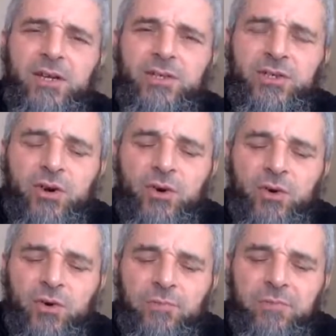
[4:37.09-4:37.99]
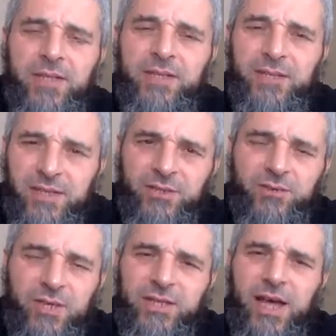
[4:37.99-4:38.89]
So, but this
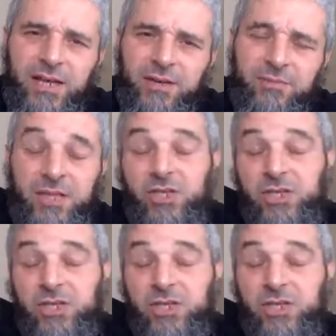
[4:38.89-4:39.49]
Surat Al-Imran,